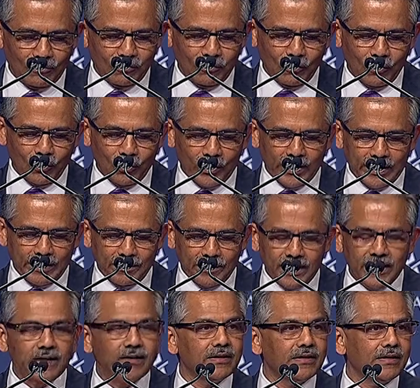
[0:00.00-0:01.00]
floor
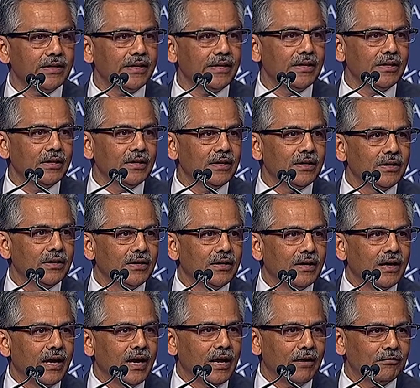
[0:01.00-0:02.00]
immediately
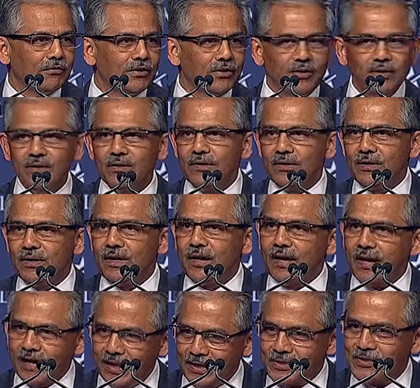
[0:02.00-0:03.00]
after
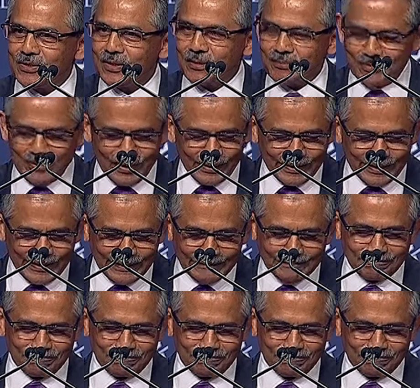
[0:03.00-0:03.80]
I stop talking.